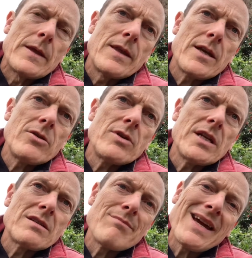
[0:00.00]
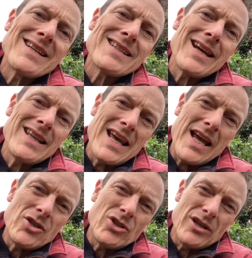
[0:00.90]
Then you need to maintain the
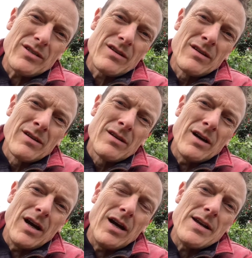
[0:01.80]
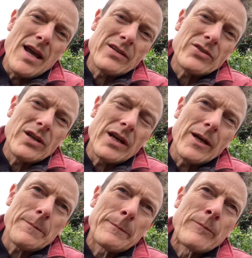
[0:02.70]
edges. Next
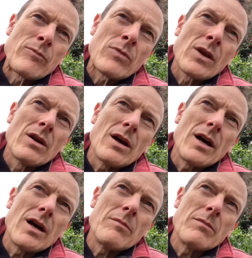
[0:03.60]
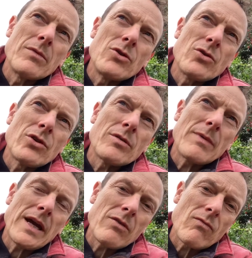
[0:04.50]
year, you could
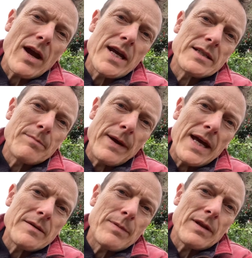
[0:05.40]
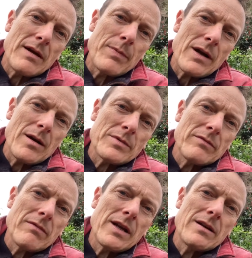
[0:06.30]
make a raised bed, but that becomes
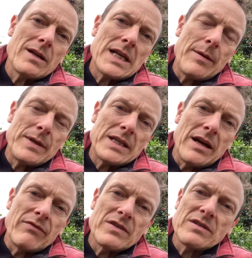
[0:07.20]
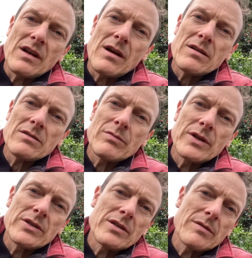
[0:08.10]
a really nice habitat for slugs,
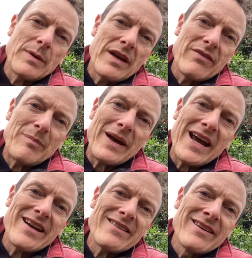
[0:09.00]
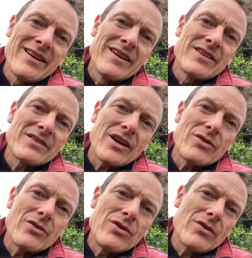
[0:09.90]
which is a bit of a pain. So
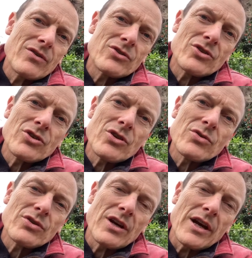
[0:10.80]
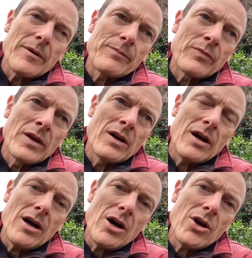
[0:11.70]
you could just use a
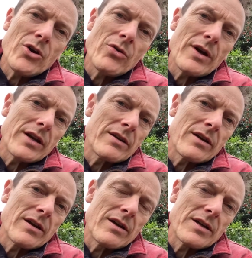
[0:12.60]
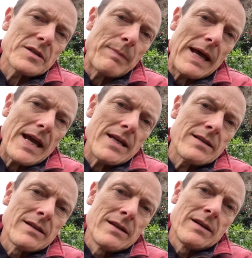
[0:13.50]
hoe and a spade.